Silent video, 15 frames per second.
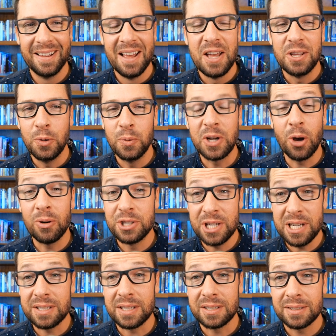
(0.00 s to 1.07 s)
You would go to
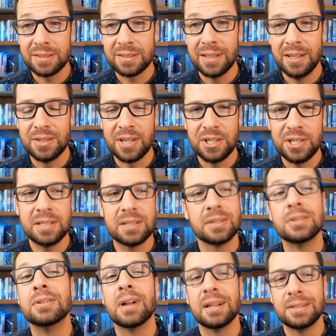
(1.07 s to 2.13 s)
Jesus and you say, Jesus,
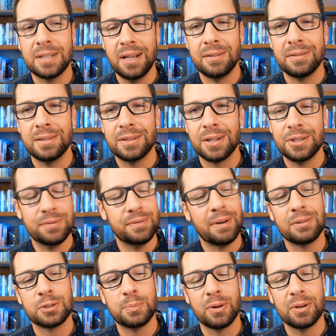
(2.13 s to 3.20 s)
you're not saved because you've
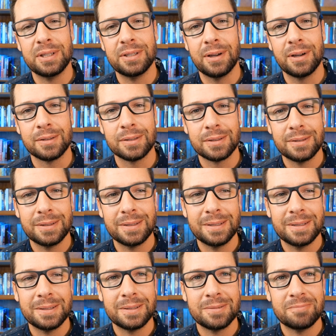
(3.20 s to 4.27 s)
never spoken in tongues.
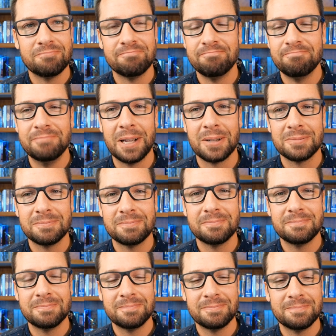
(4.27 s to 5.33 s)
No.
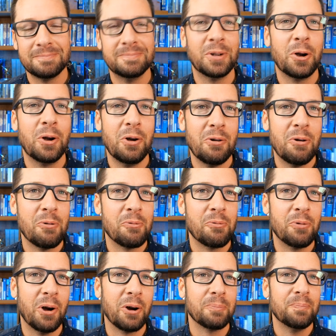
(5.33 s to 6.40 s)

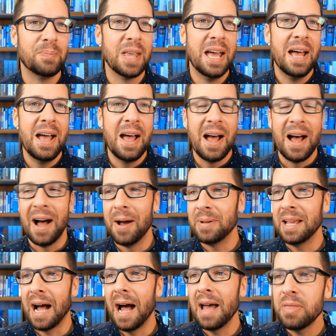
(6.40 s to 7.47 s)
Wrong.
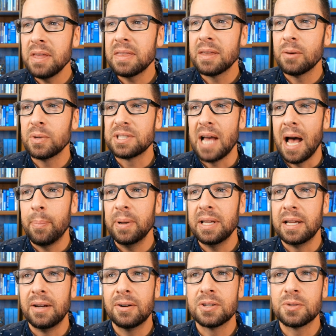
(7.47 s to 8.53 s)
I think that what's happening
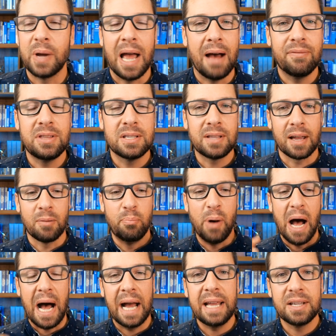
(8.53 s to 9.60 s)
here is we have these like
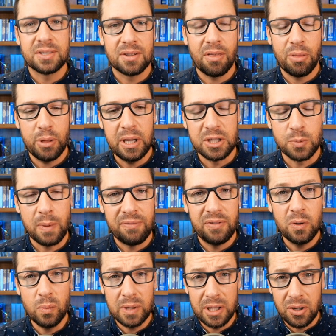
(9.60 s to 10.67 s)
pious things we
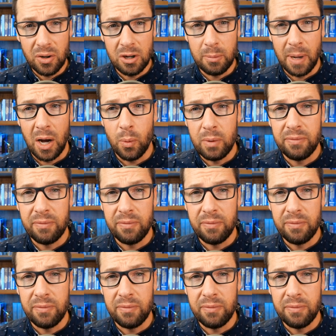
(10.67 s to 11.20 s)
feel really good about.